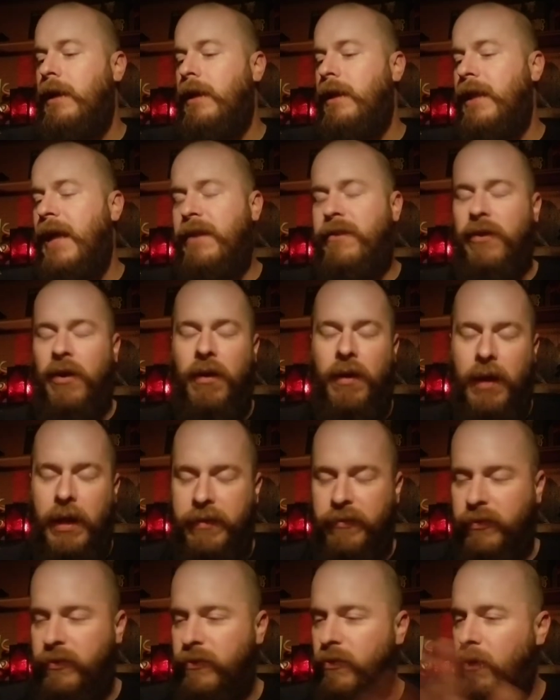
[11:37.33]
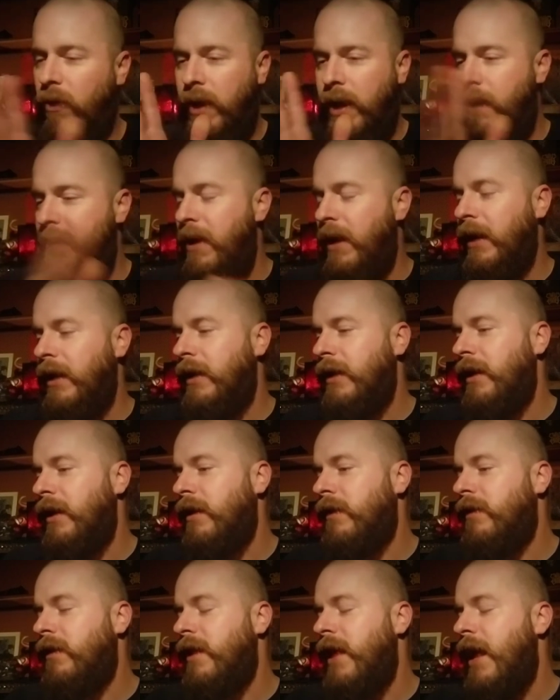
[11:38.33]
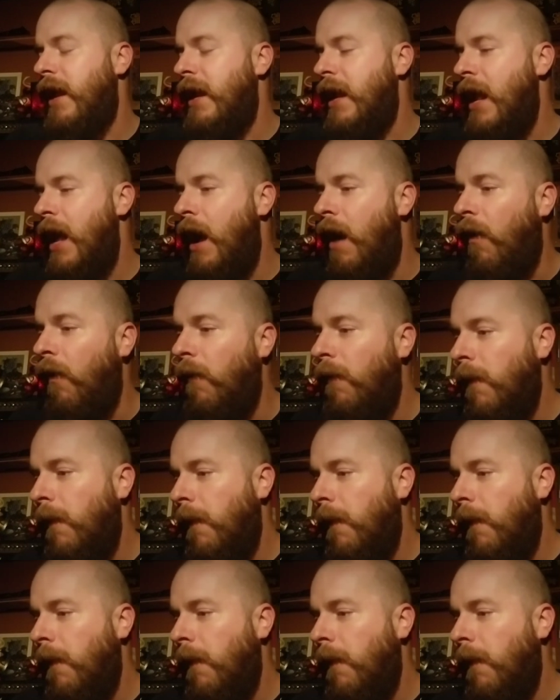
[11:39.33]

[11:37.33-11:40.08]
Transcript: That's a whole other story. I'm not going to get into that now.